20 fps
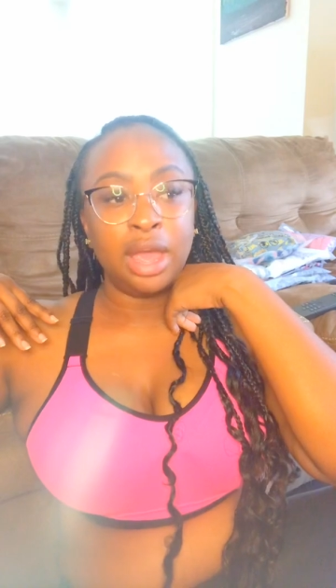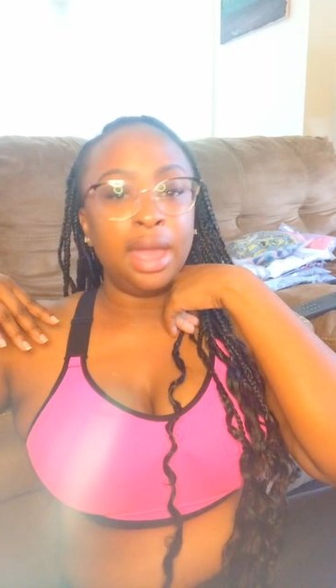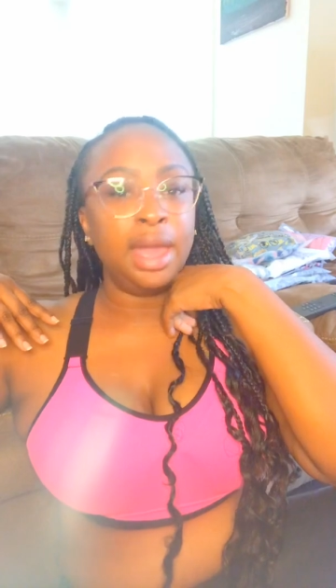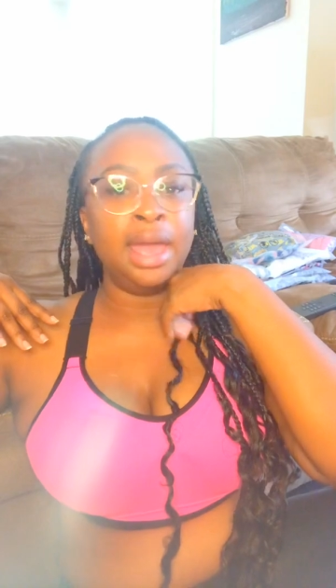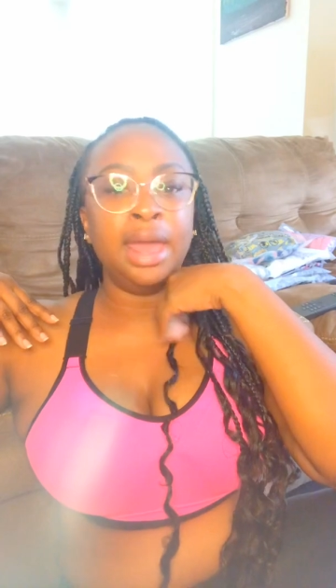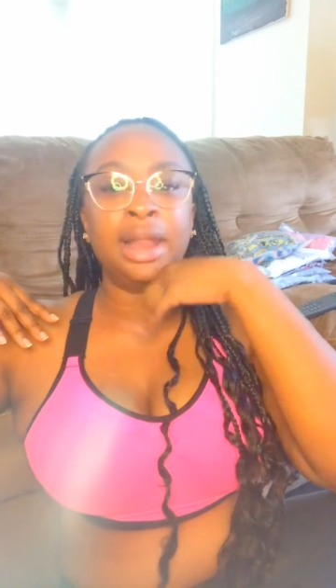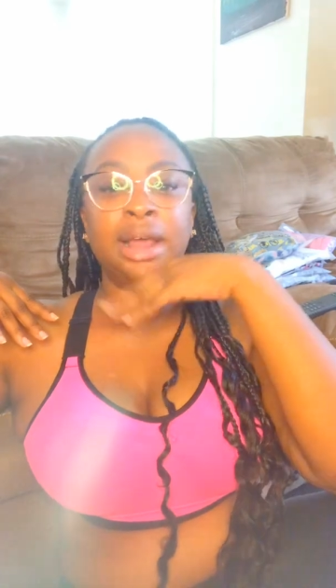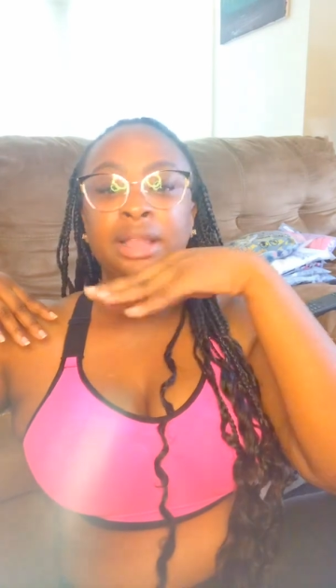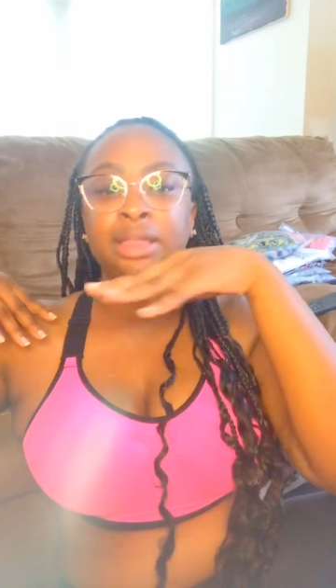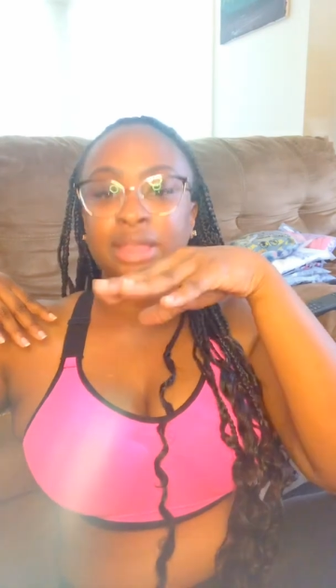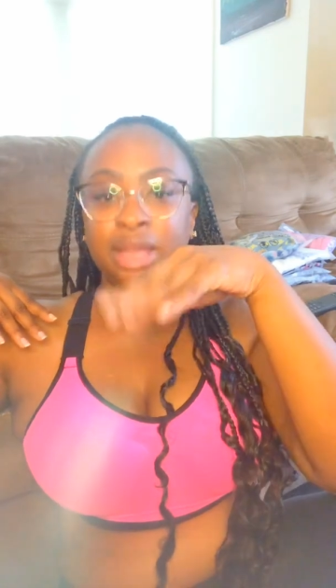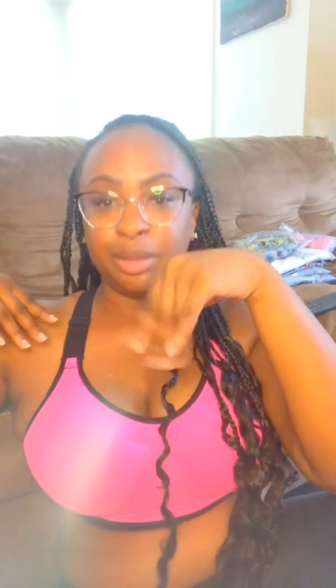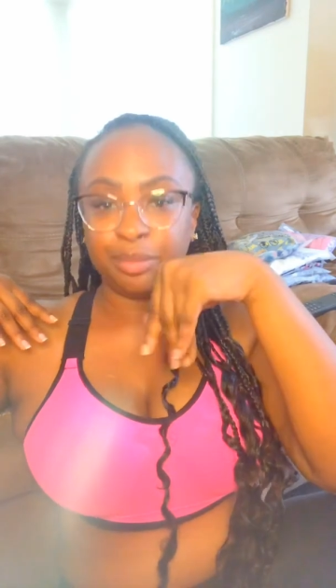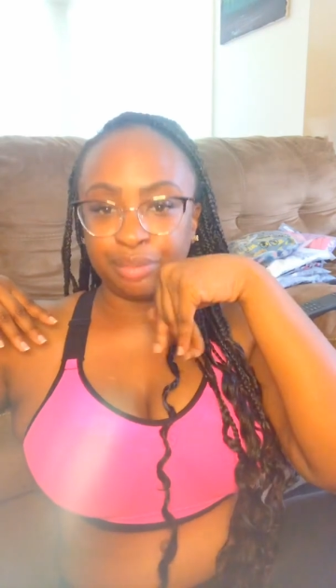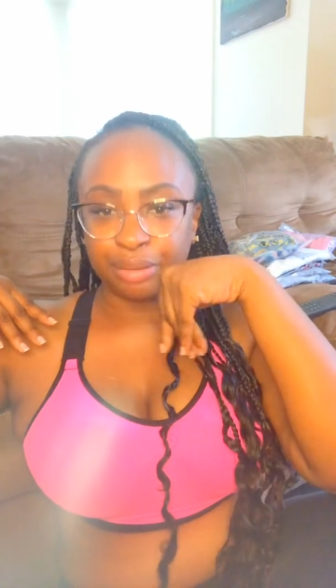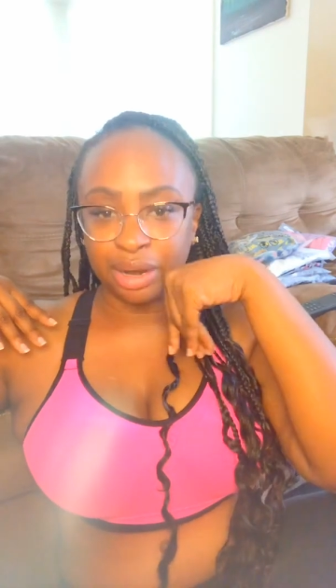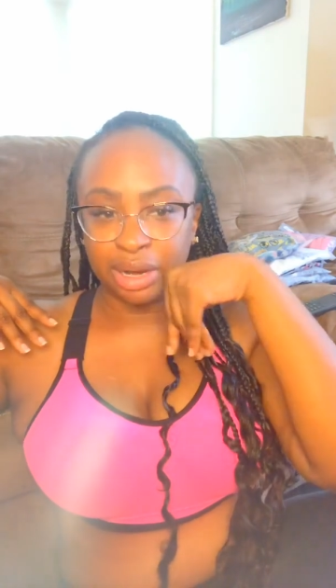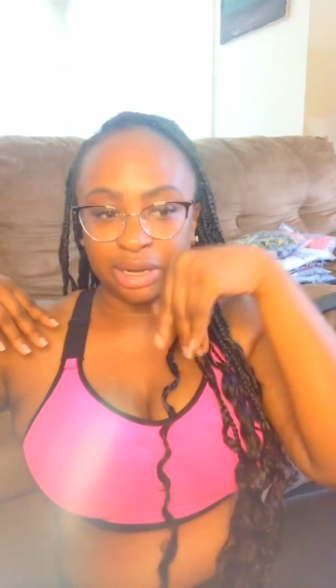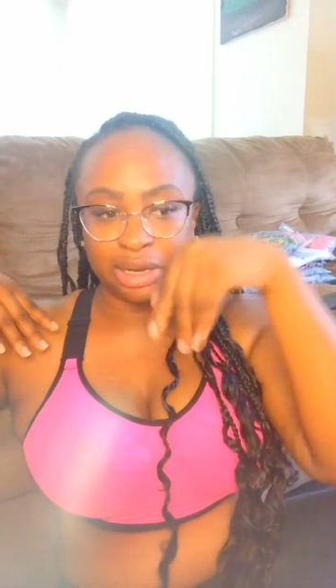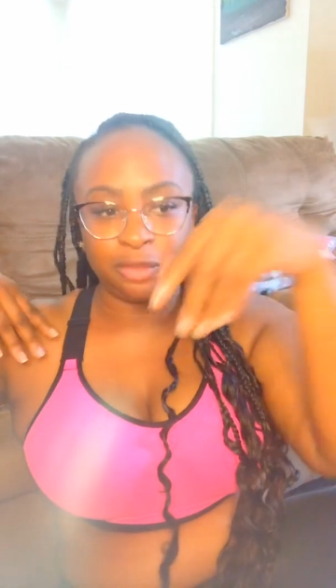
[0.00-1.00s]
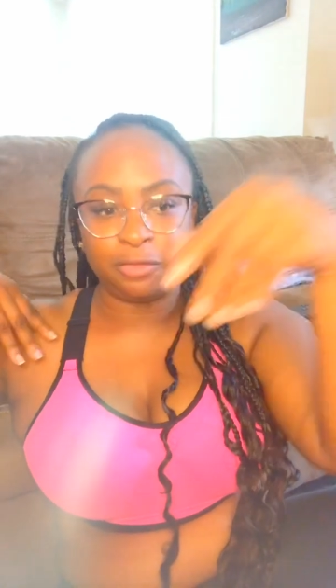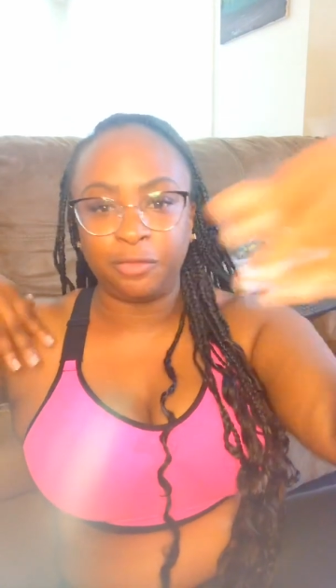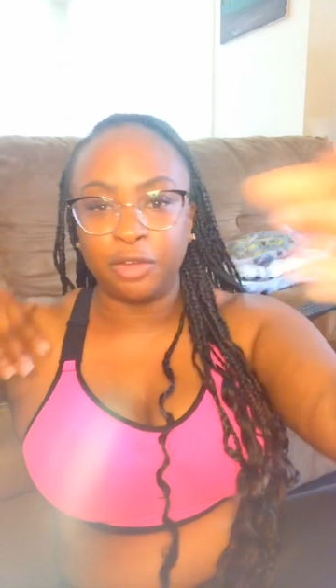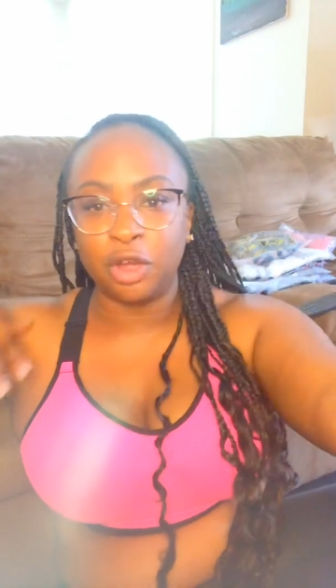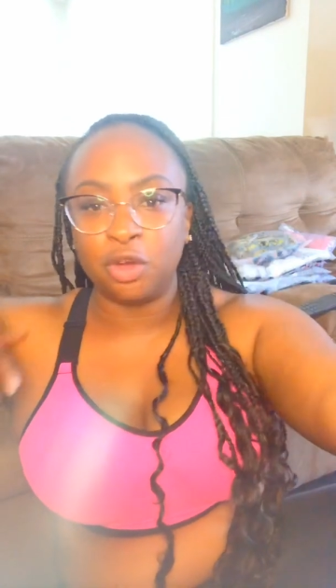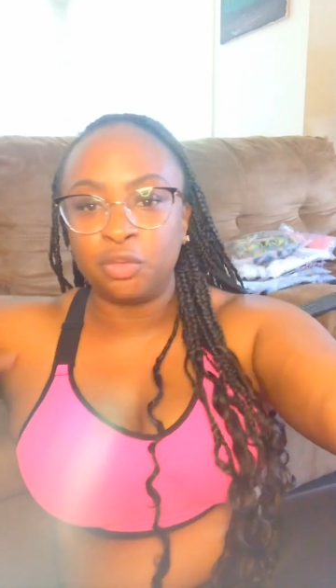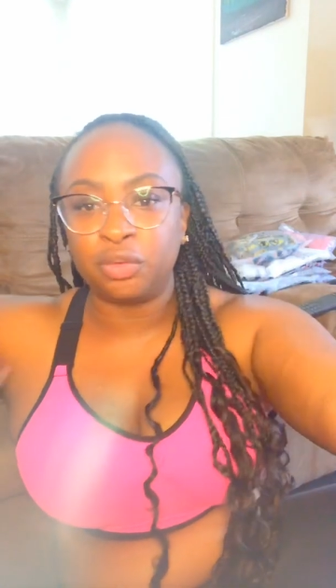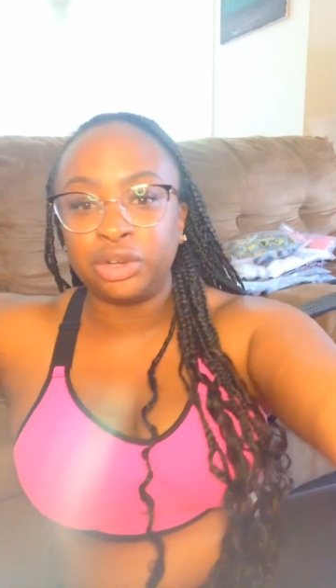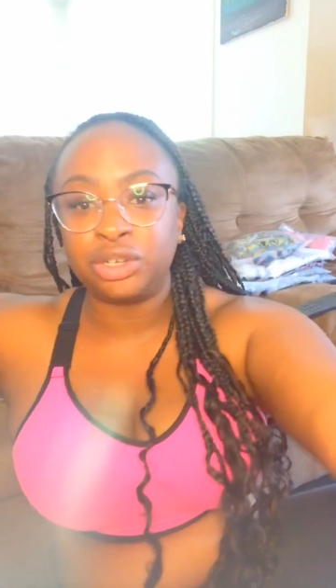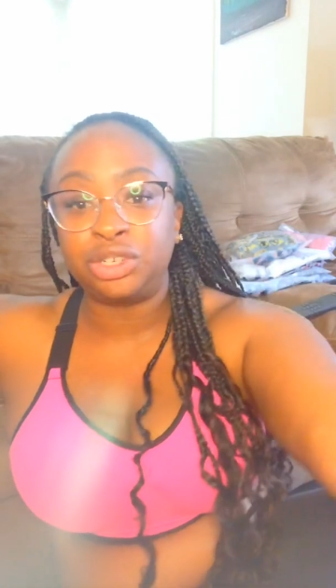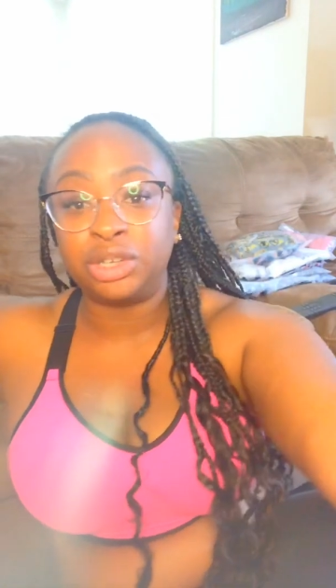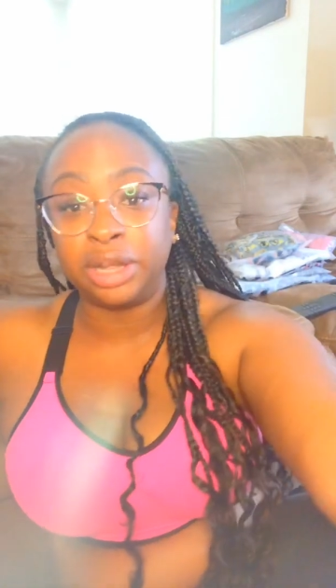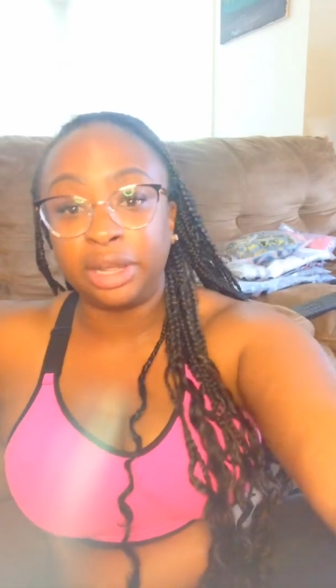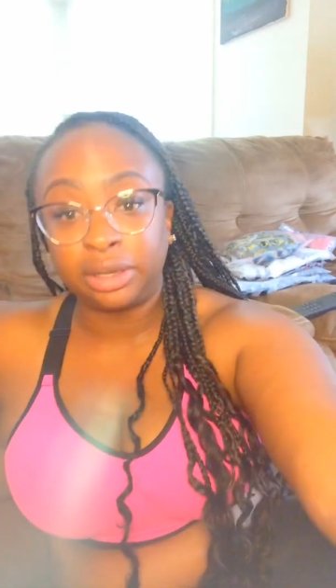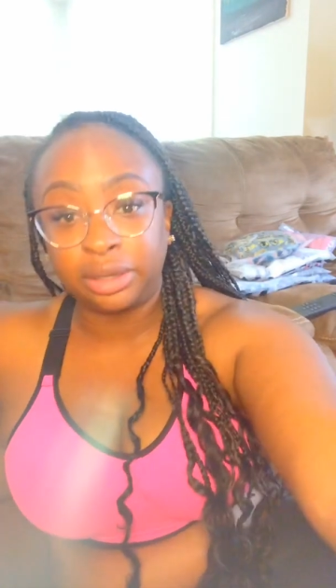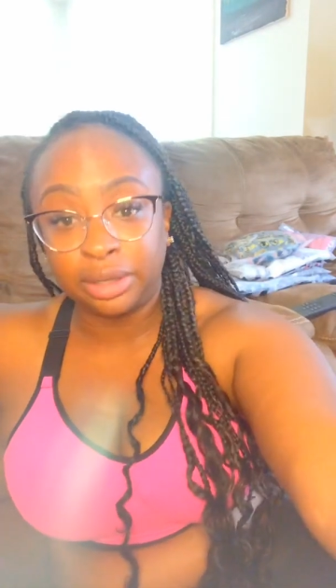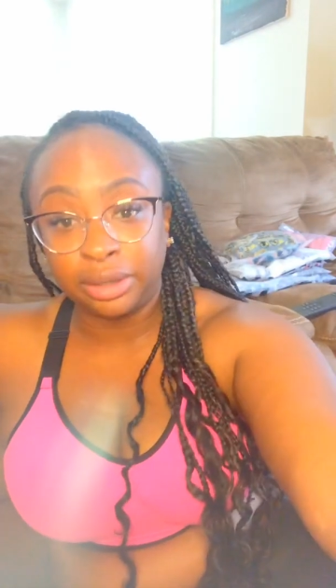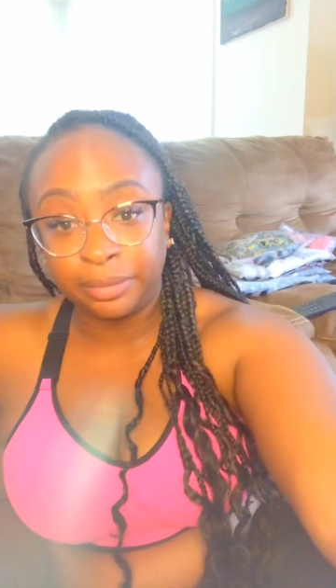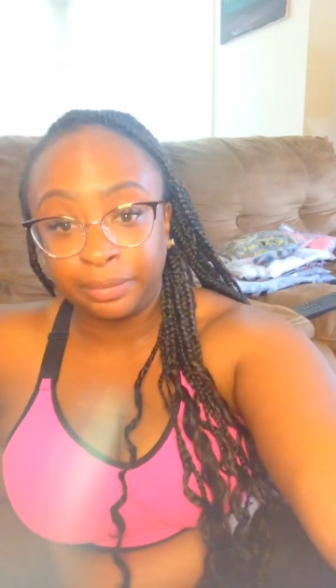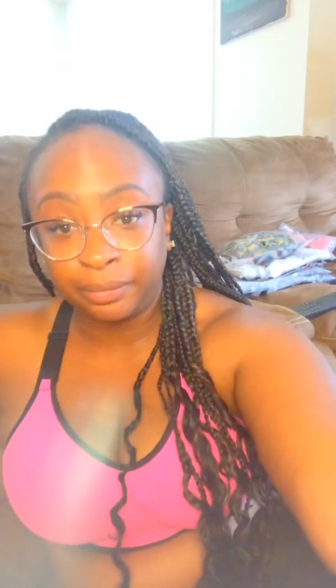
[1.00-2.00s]
And I think Brandi felt
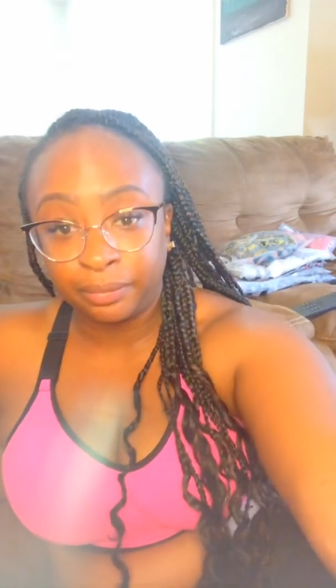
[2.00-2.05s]
rejected.